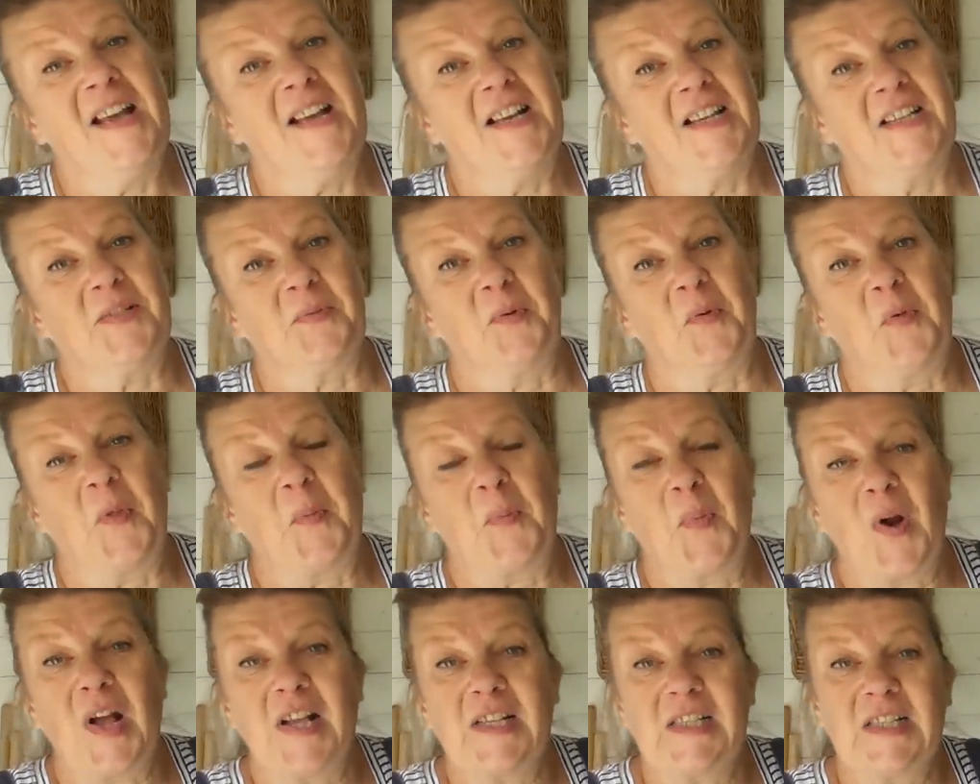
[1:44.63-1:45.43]
So, all the
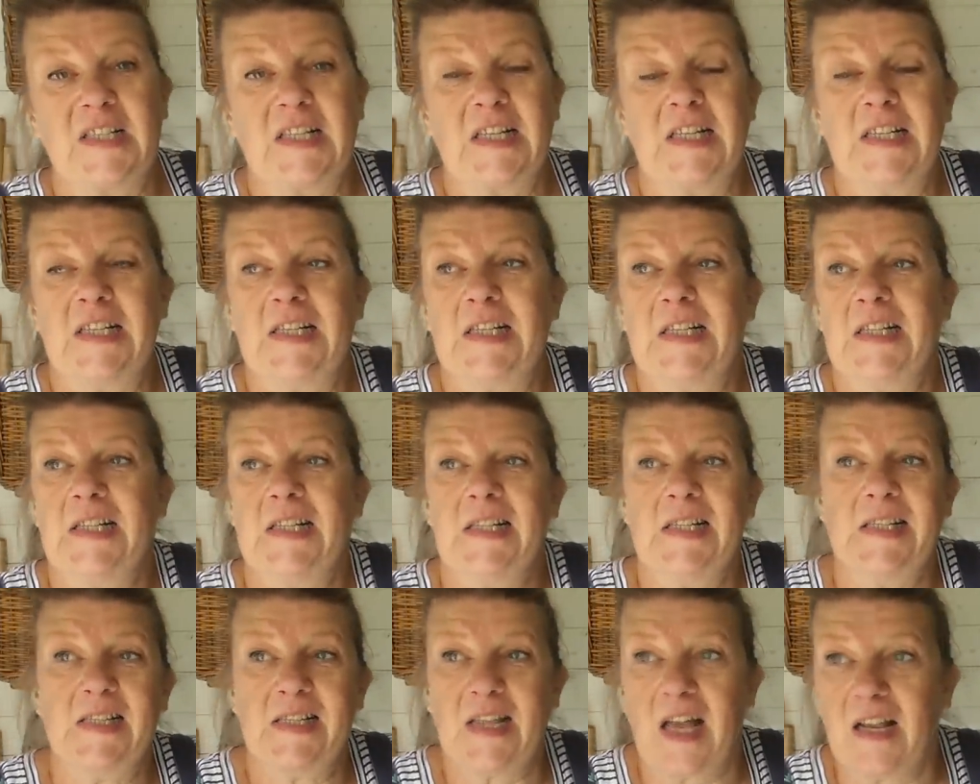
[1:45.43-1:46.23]

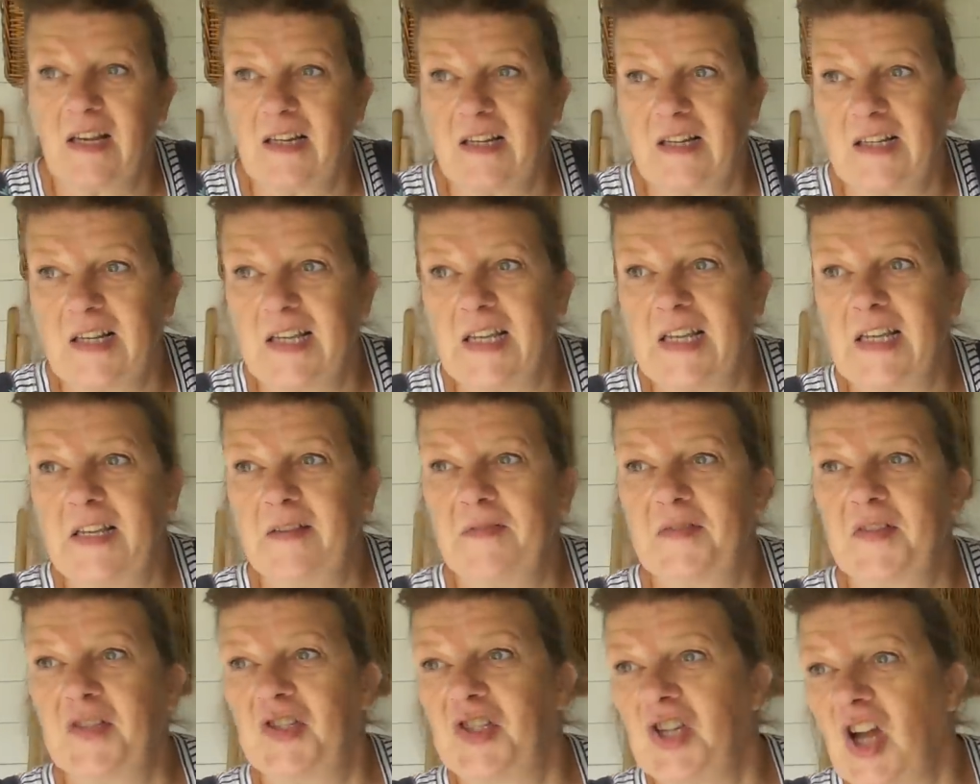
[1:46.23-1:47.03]
brassicas, salad
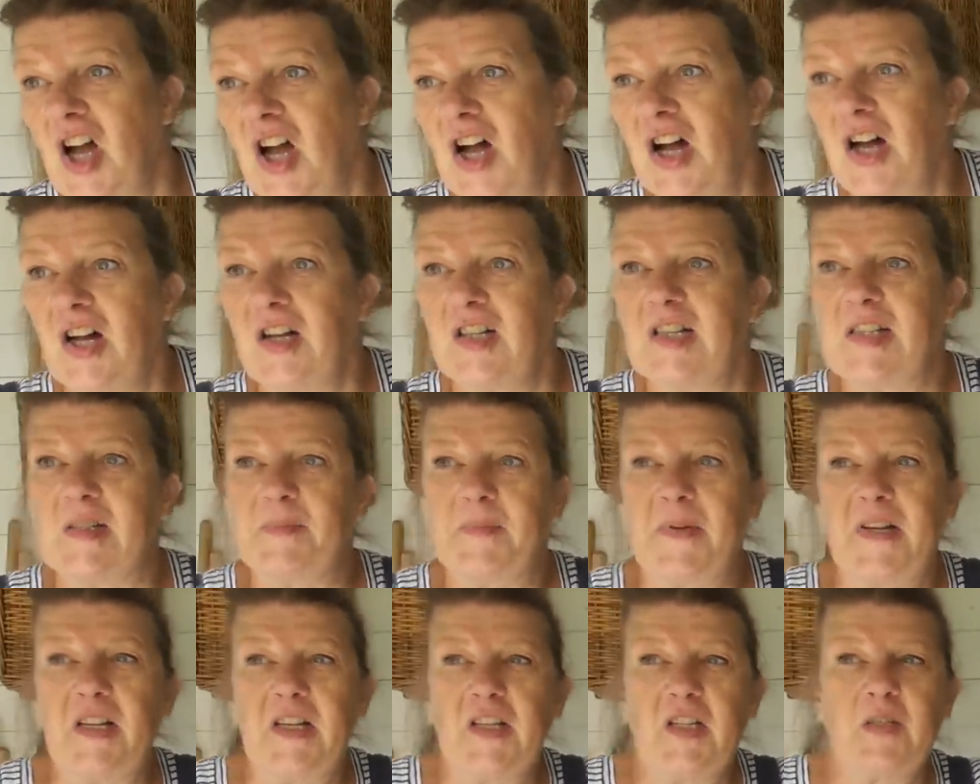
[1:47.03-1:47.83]
leaves, chard,
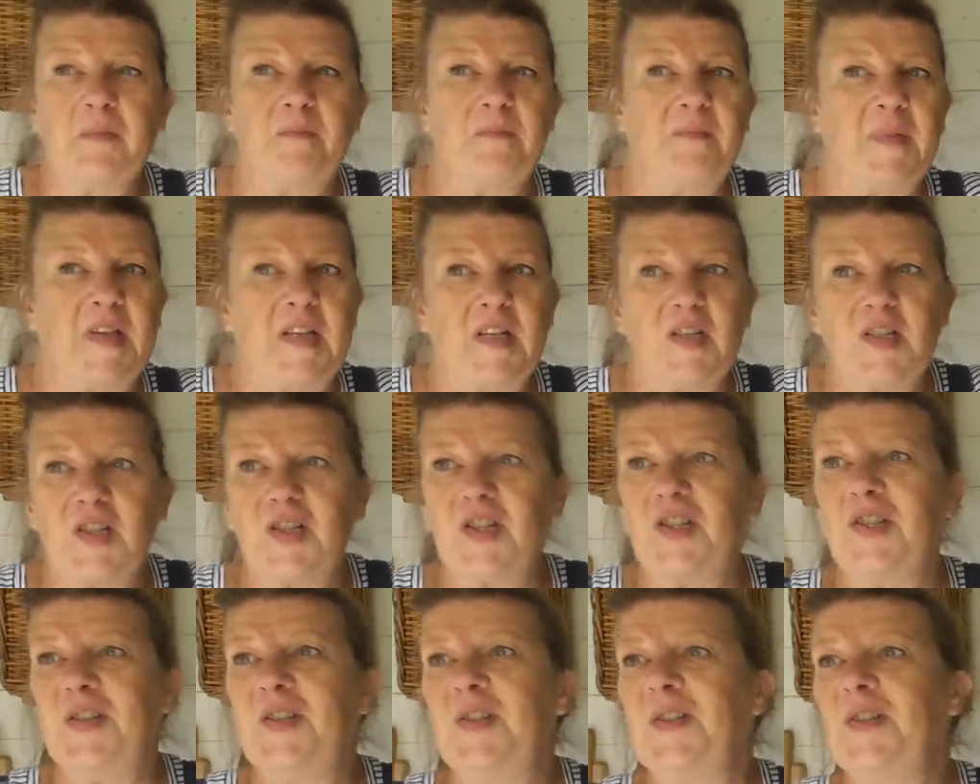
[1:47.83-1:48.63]
spinach,
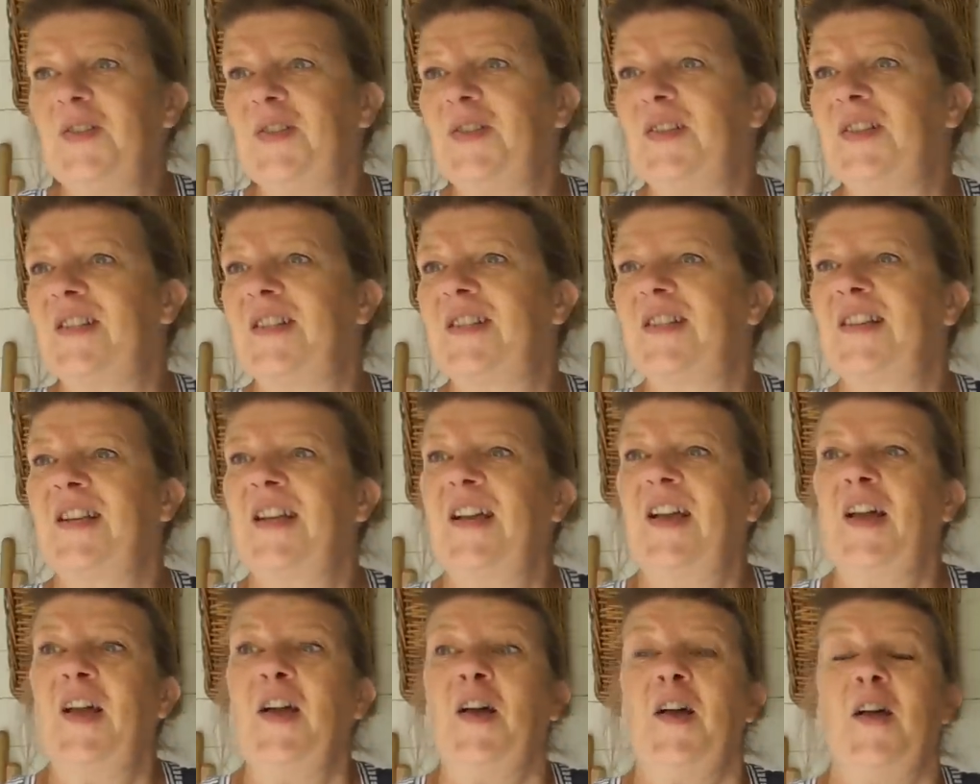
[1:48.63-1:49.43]
beetroot,
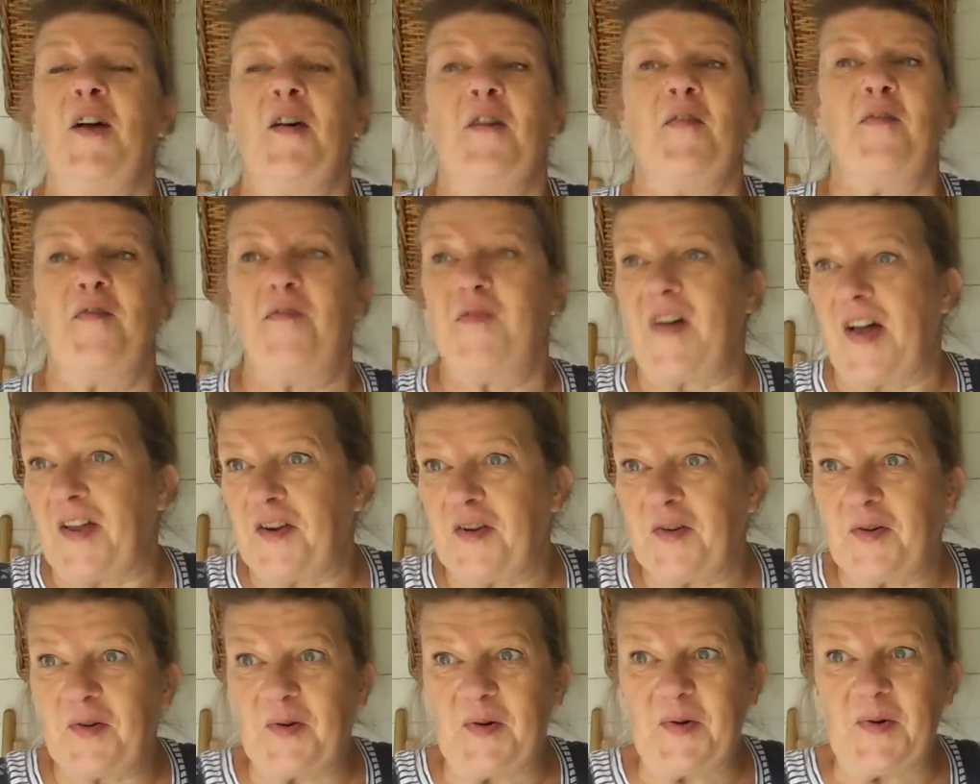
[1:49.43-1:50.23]

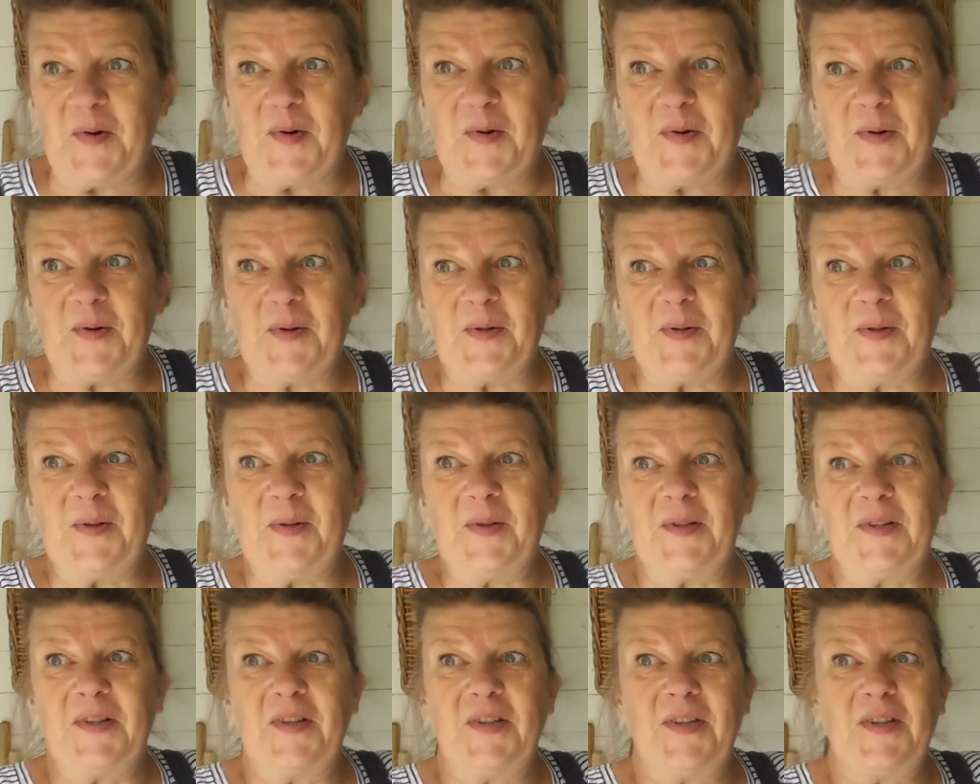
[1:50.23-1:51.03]

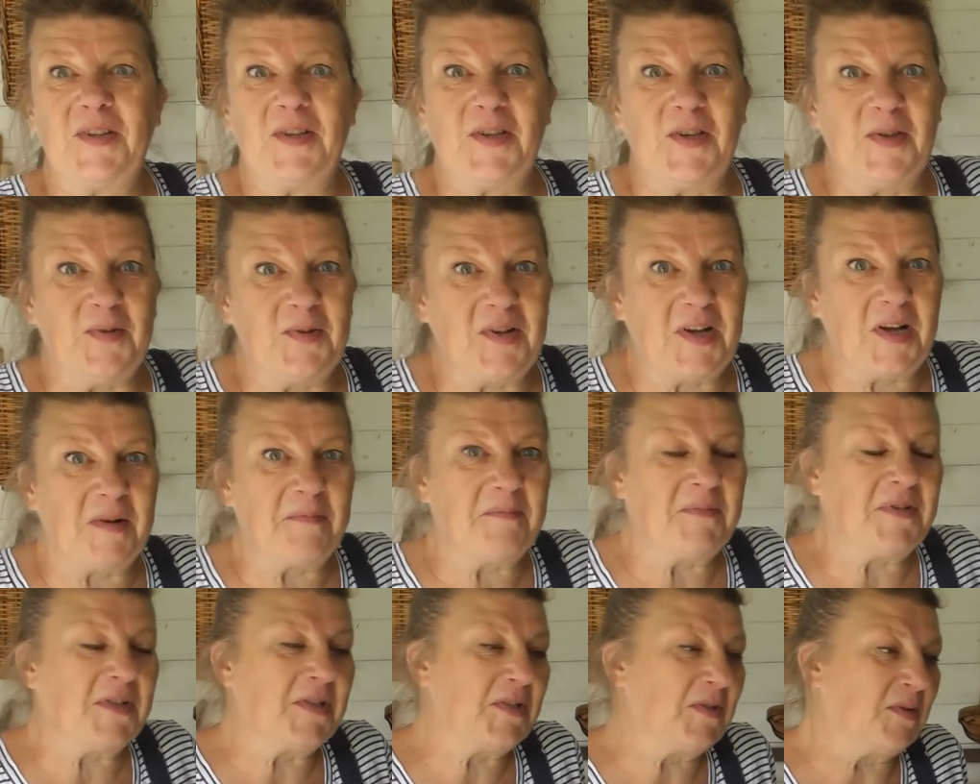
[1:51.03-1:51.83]
fennel,
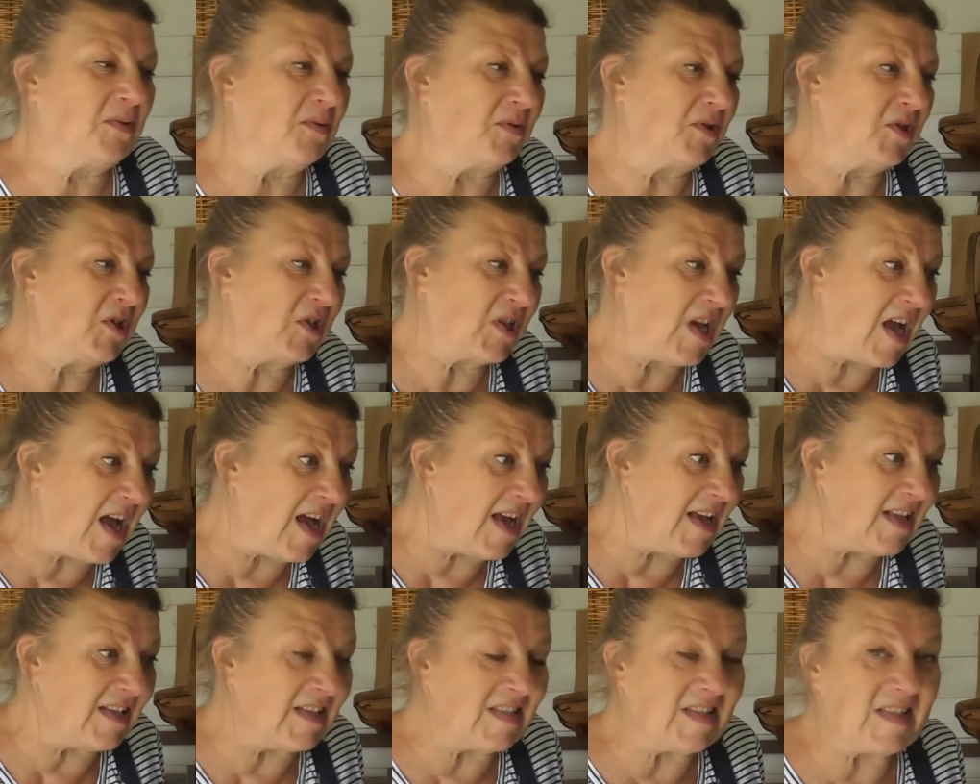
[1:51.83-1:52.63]
cucumbers,
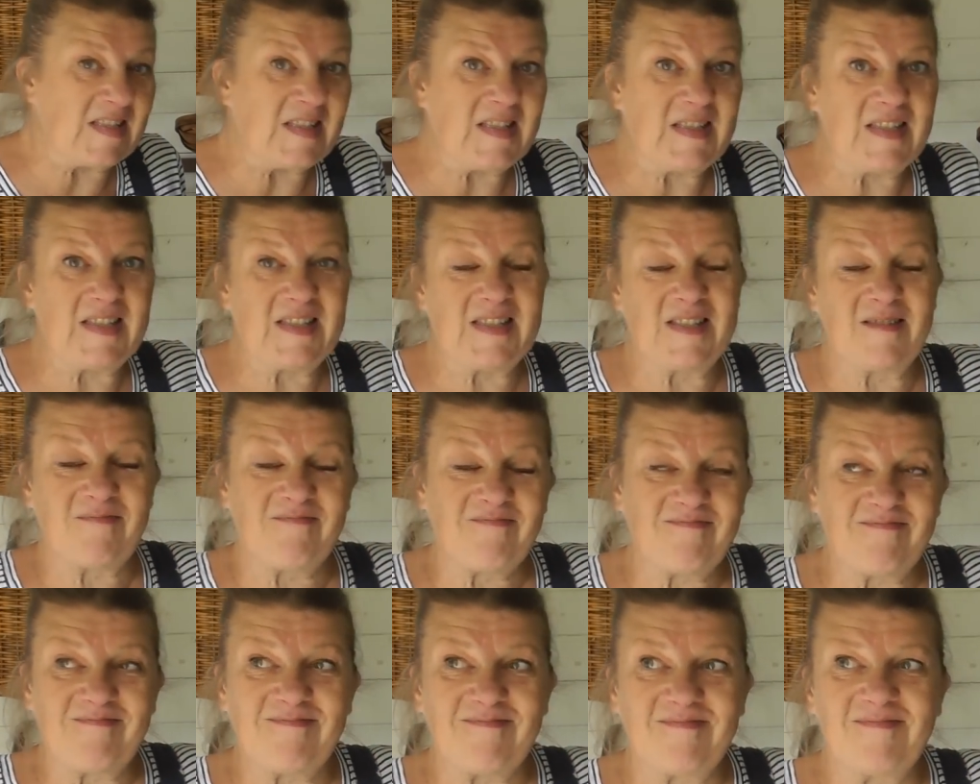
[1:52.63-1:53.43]
courgettes,
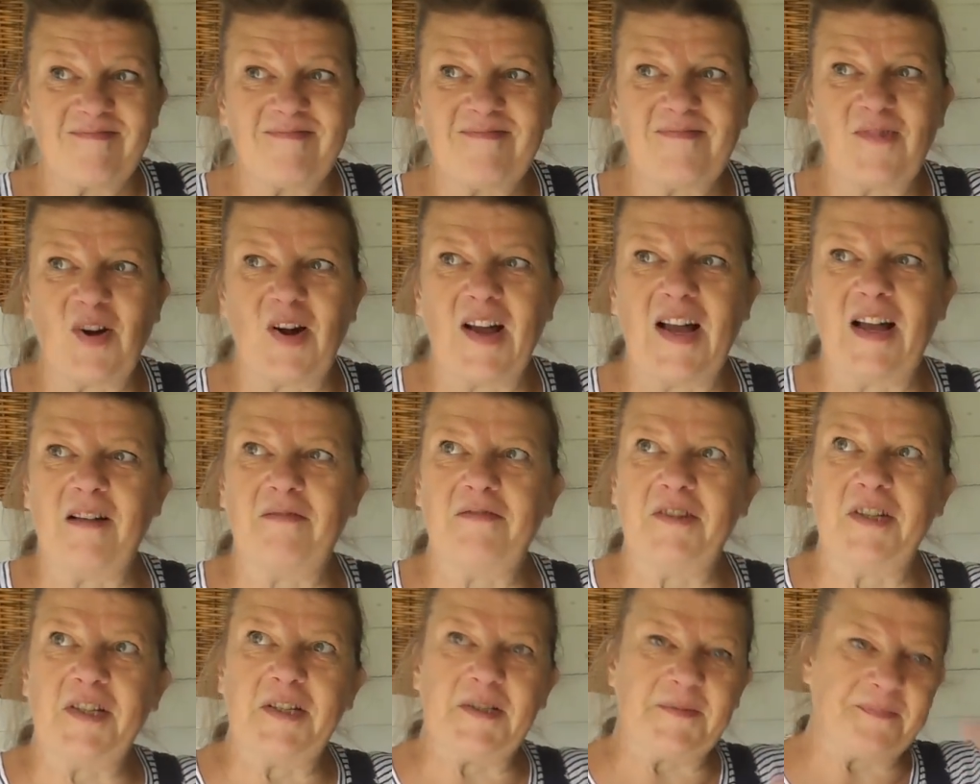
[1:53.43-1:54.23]
what
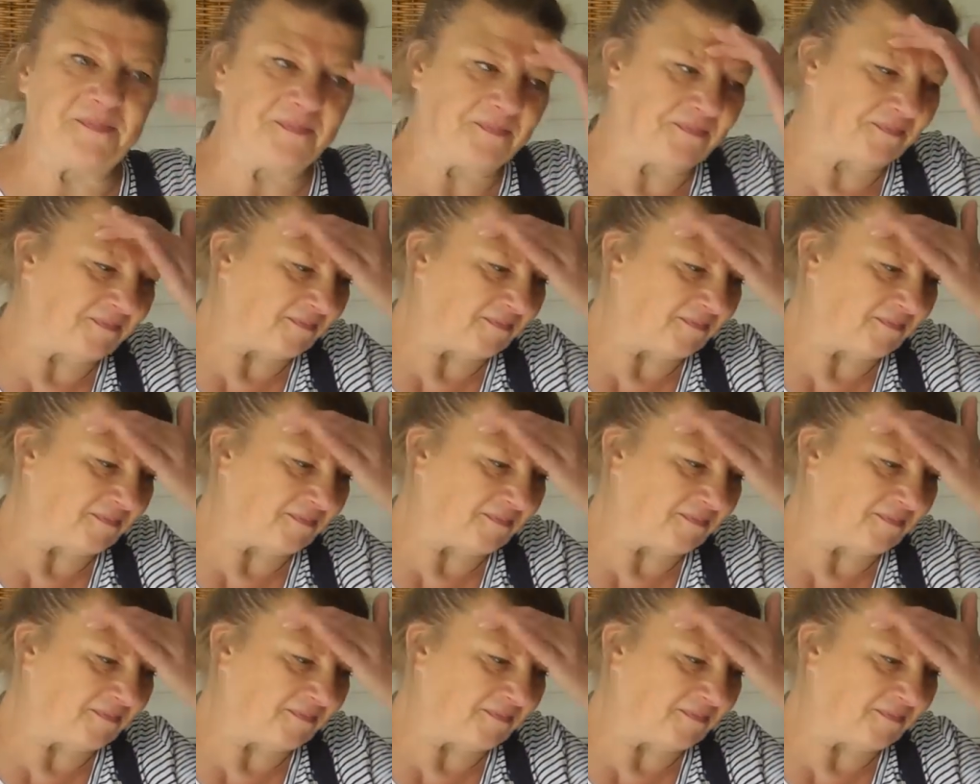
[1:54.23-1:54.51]
have you.